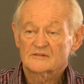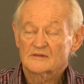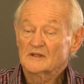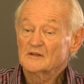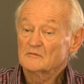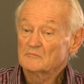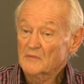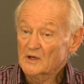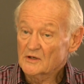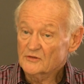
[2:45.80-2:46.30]

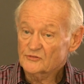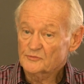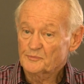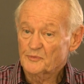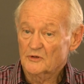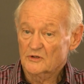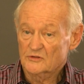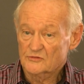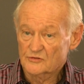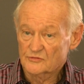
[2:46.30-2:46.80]
In most
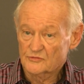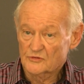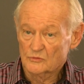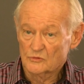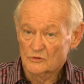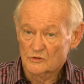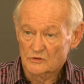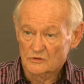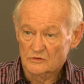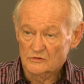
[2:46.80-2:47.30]
parts of the
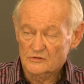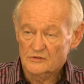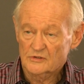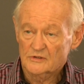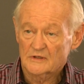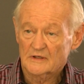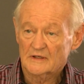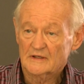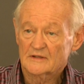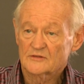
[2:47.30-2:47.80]
world,
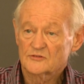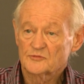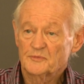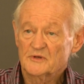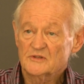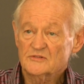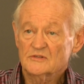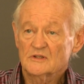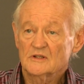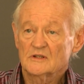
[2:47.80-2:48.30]

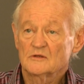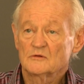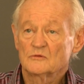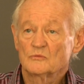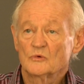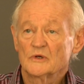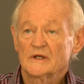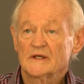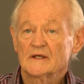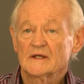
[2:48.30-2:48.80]
especially
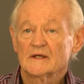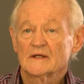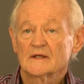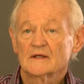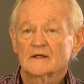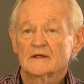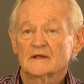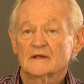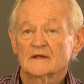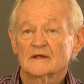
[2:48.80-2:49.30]

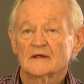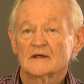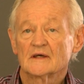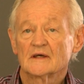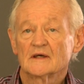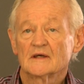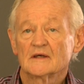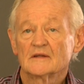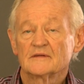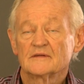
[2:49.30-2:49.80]
where
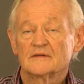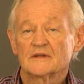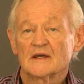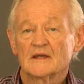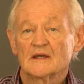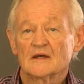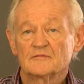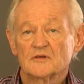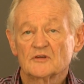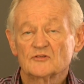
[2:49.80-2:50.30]
they
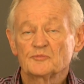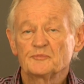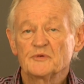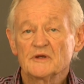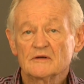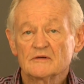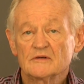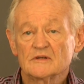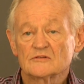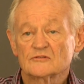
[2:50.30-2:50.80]
have
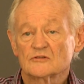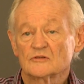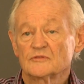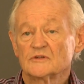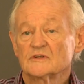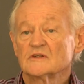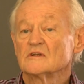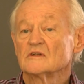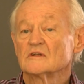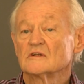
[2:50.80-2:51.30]
experience of
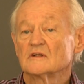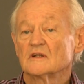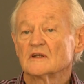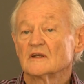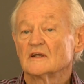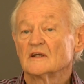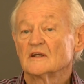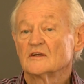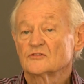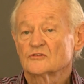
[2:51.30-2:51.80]
it
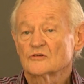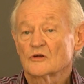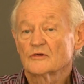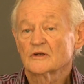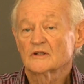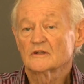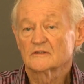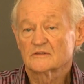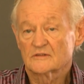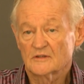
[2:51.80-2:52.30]
in
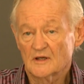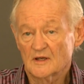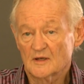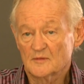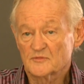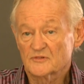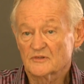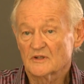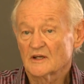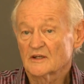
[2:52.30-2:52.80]
historical
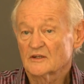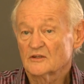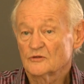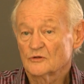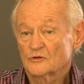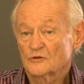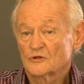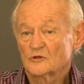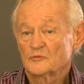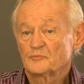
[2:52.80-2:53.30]
times, like
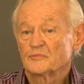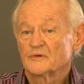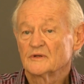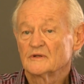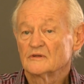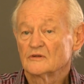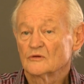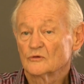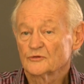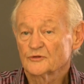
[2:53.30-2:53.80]
Europe
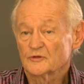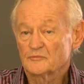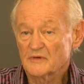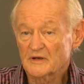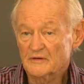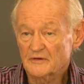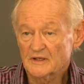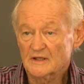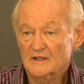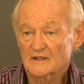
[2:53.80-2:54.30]
and North
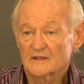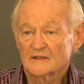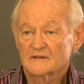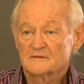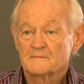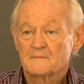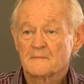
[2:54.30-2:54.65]
America,